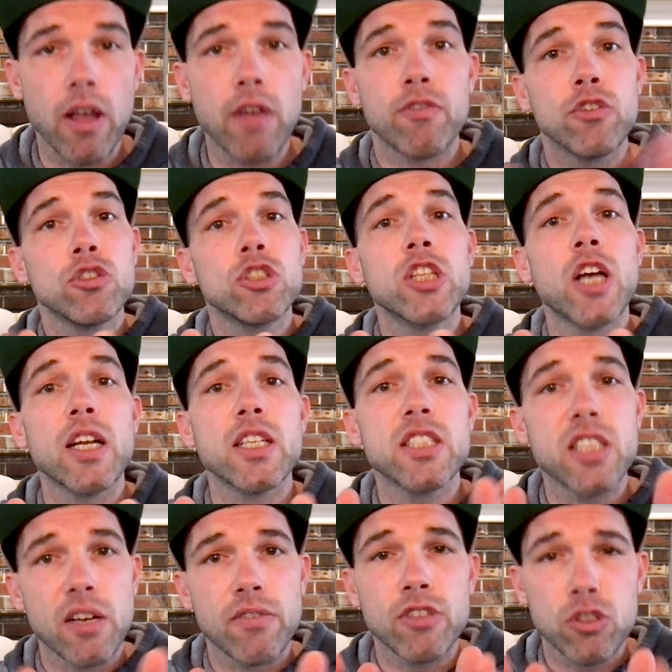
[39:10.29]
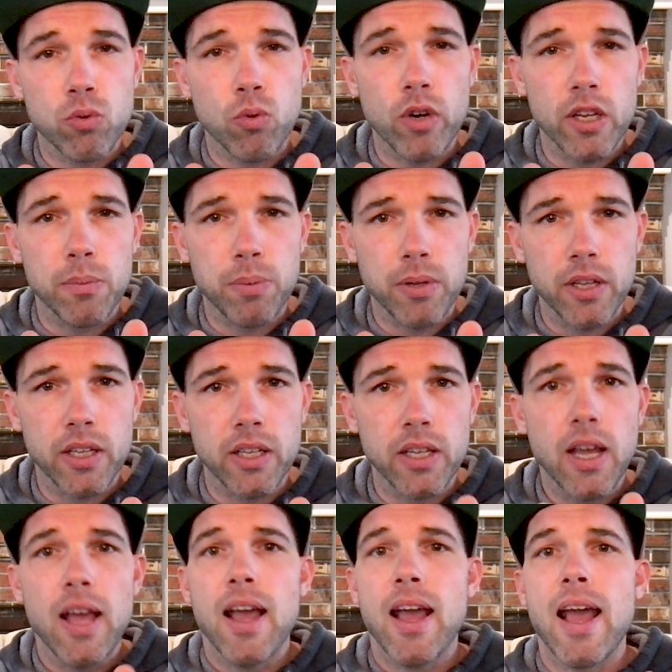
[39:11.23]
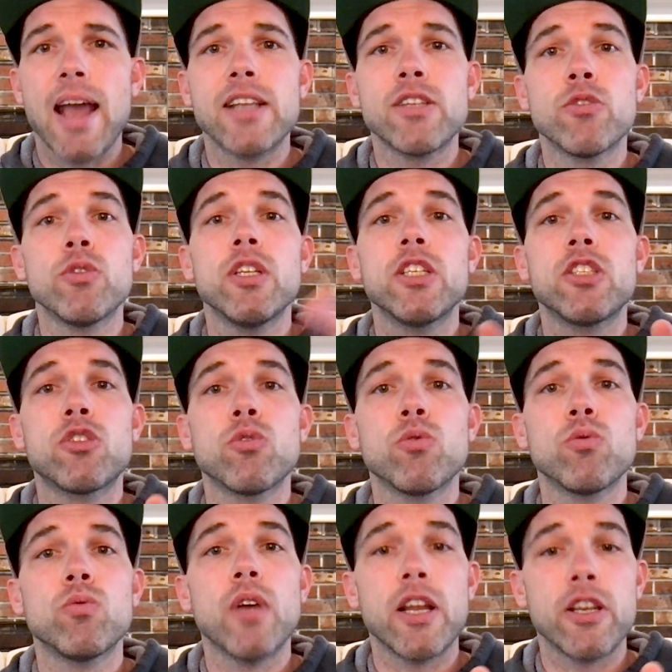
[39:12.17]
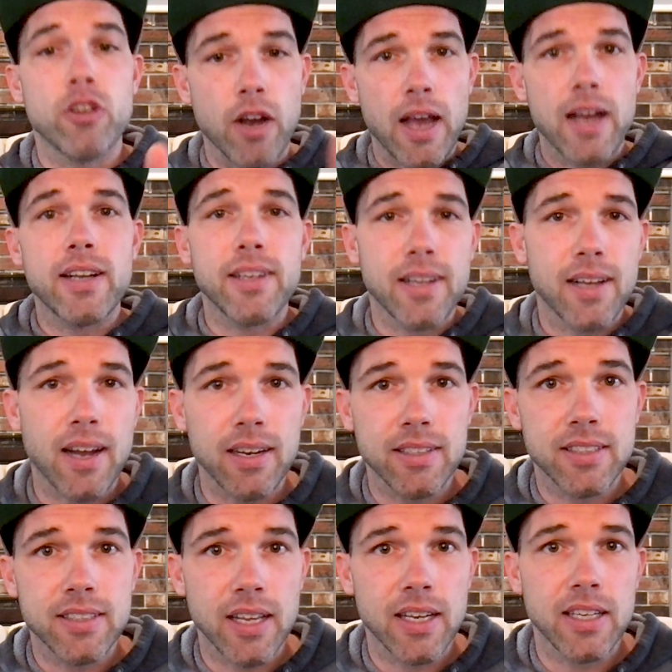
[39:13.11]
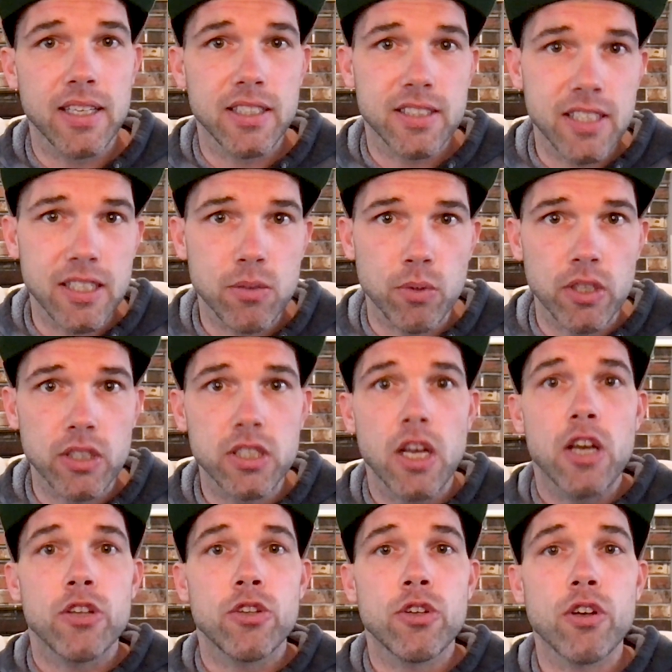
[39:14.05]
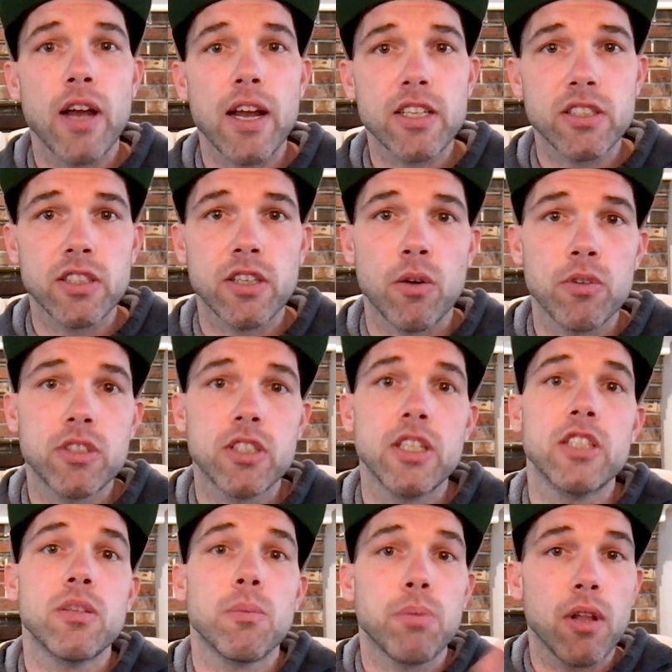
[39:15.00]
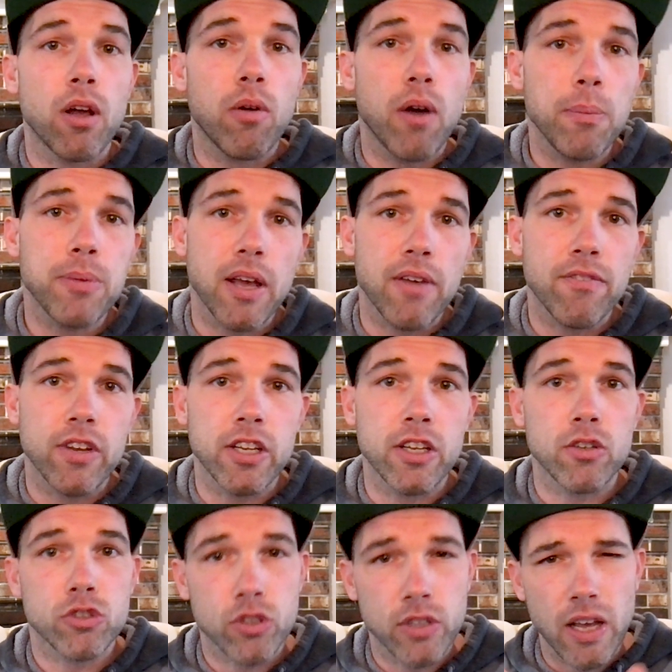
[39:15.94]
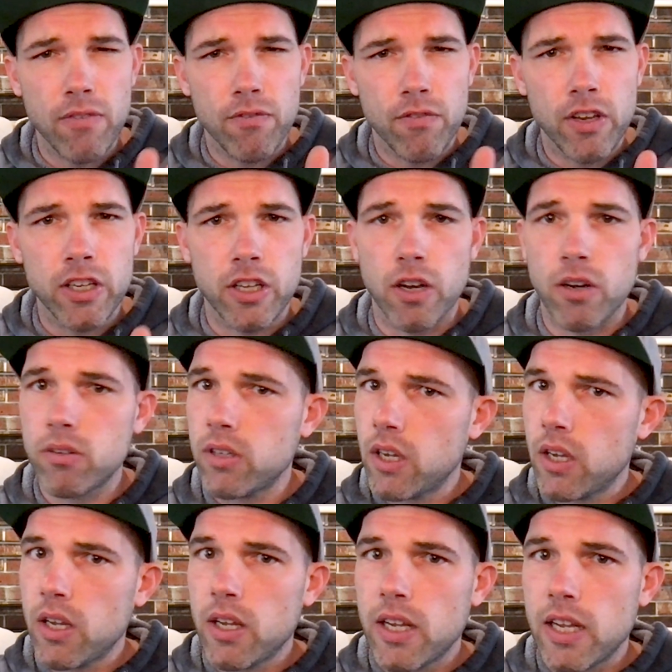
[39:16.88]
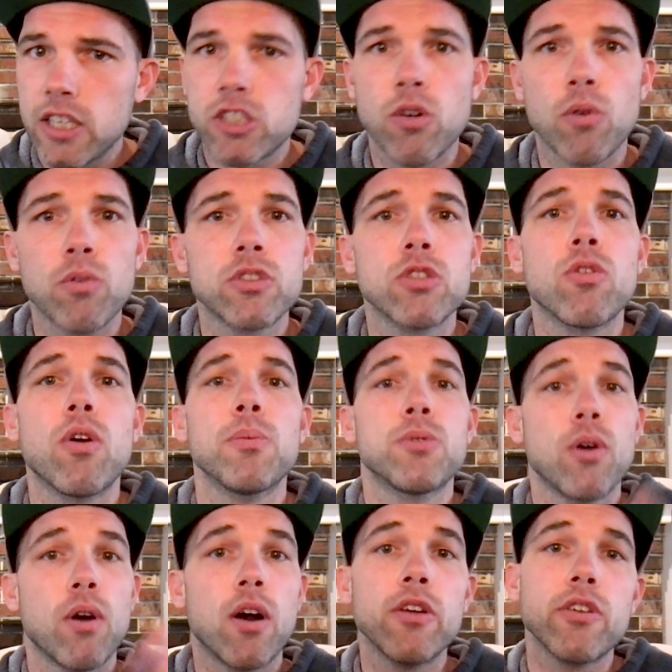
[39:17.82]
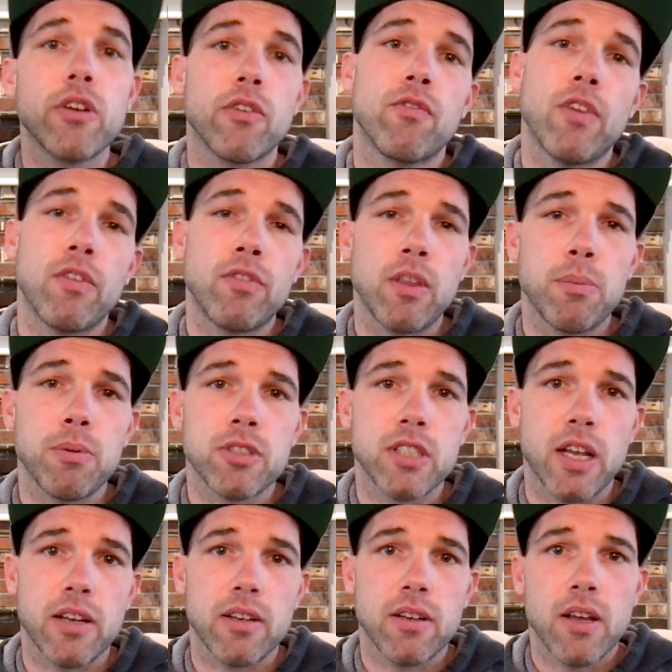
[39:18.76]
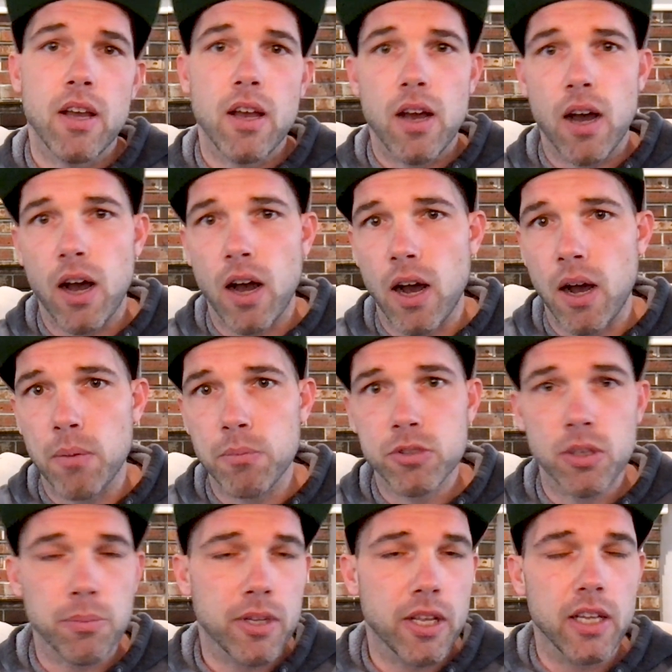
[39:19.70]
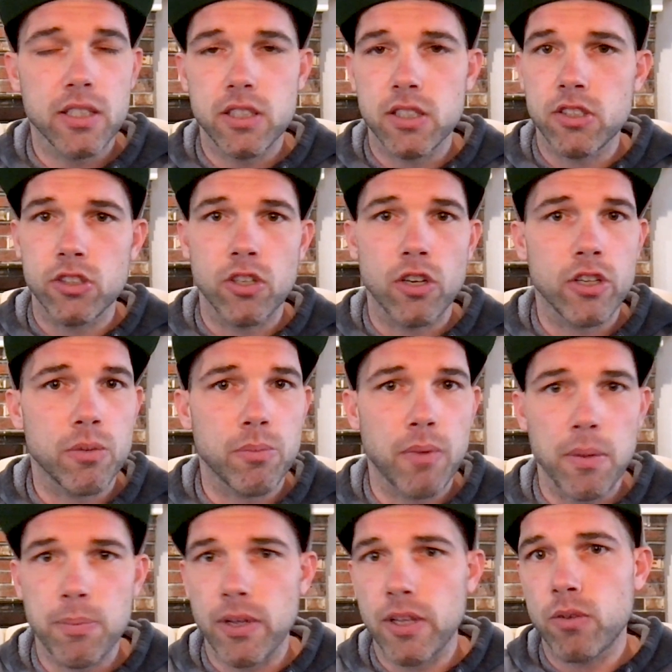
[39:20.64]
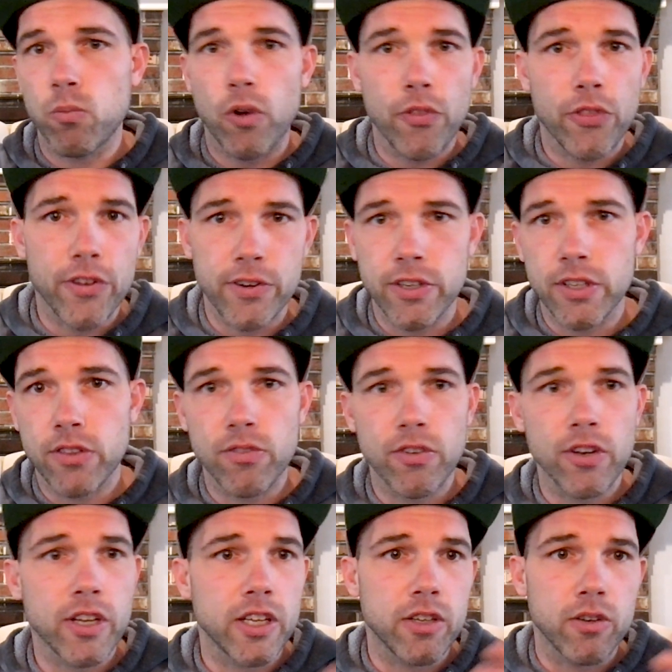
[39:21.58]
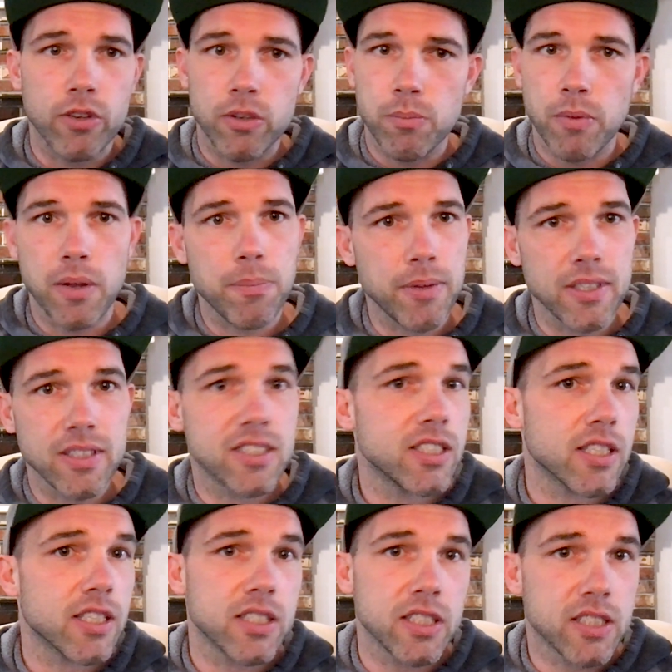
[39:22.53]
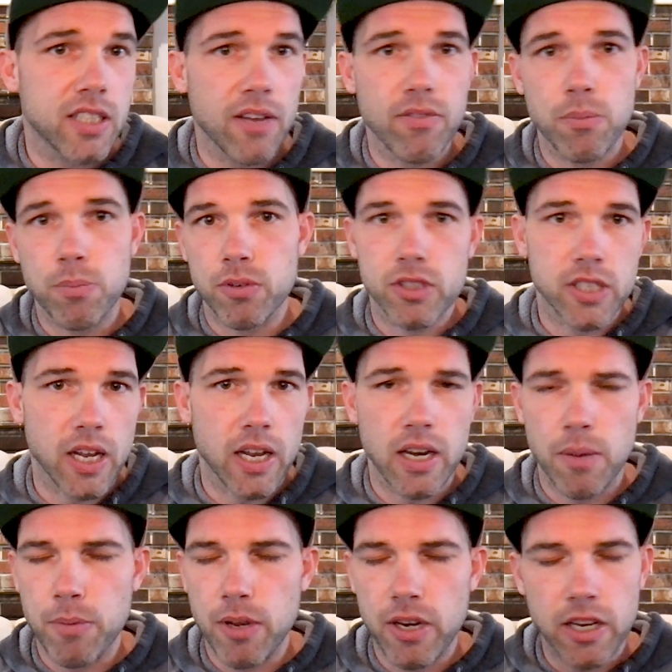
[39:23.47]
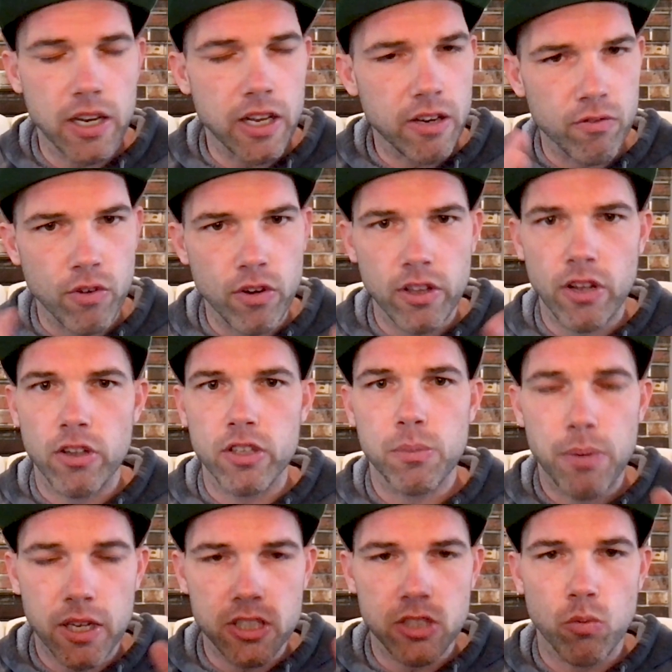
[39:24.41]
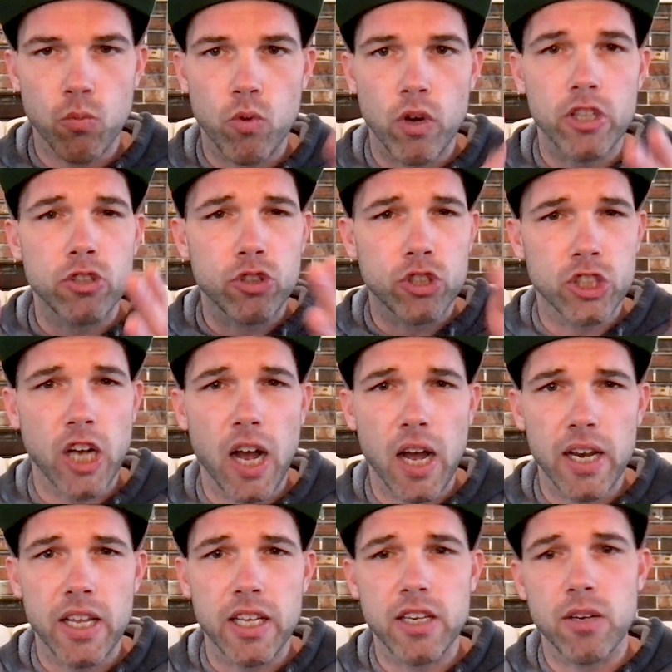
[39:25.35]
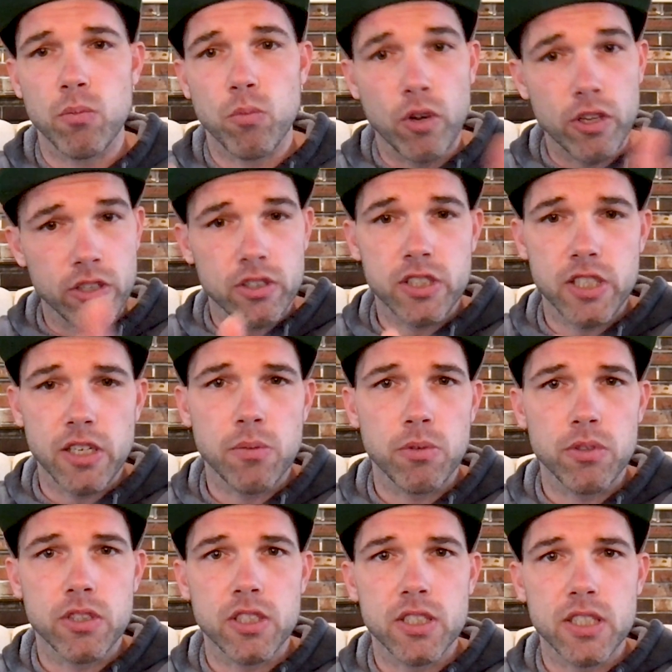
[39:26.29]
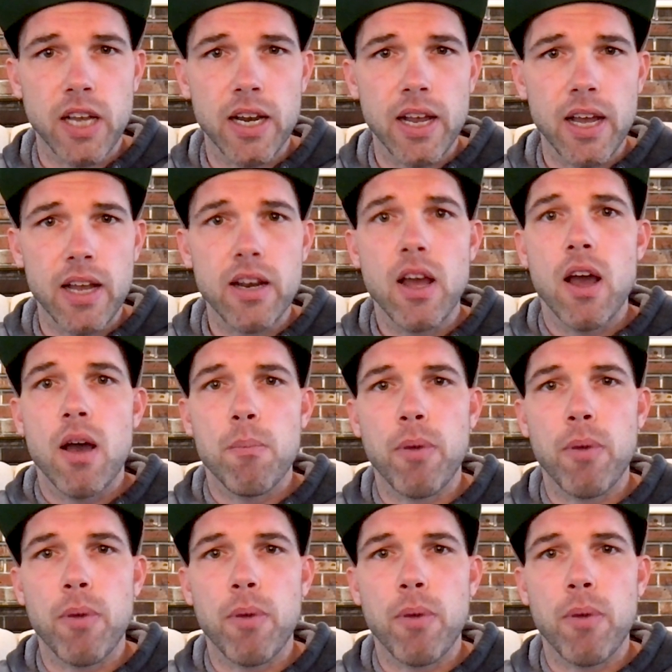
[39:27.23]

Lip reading: If you shot 720p and you're editing on a 1080 sequence, you're actually going to need to blow up that video. So that video is going to go up to 150%. Some cases, you might be in 133 or you might be in 67%. I mean, it really all depends on what you shot in and what your sequence is set at.